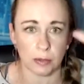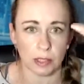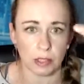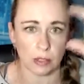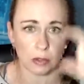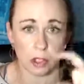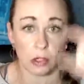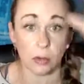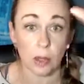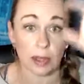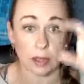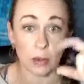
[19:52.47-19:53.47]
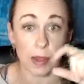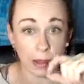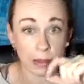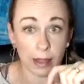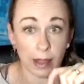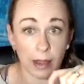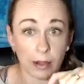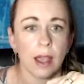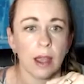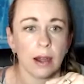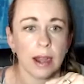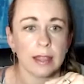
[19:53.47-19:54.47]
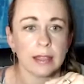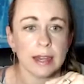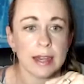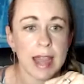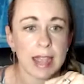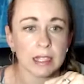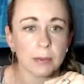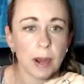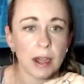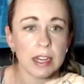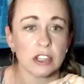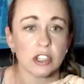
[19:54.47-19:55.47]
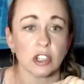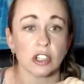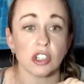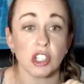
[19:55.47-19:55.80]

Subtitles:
because those two kind of go hand in hand. All right. The next part is your